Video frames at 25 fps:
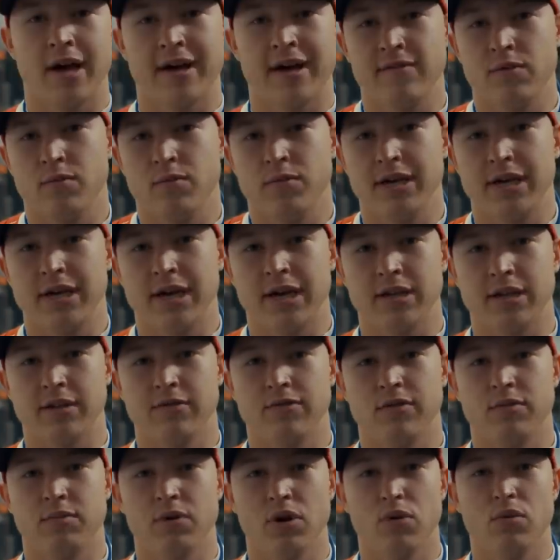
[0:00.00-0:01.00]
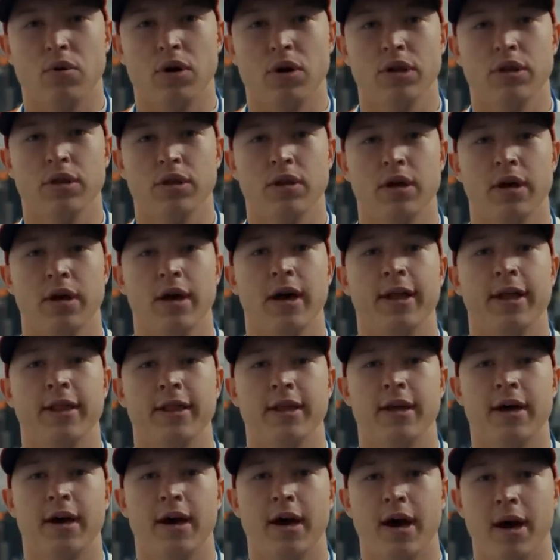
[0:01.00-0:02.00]
There's no doubt that
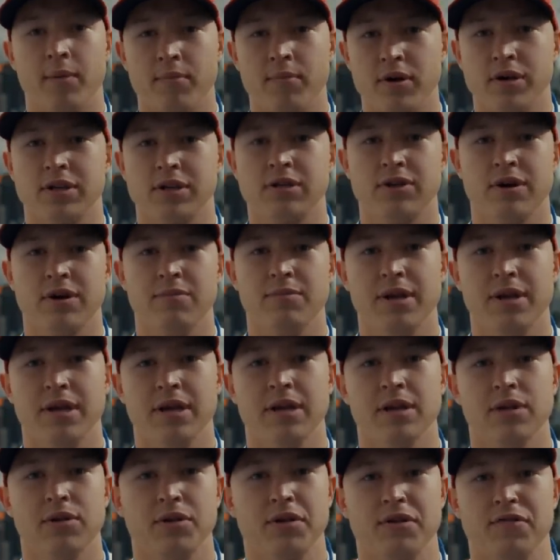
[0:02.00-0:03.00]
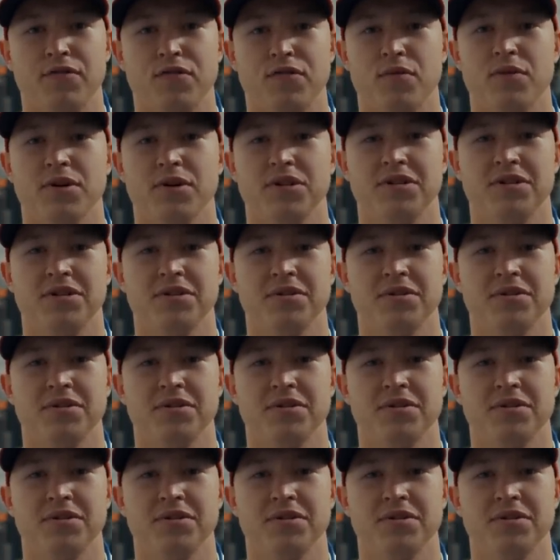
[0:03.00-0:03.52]
Mazepin on paper had a worse start to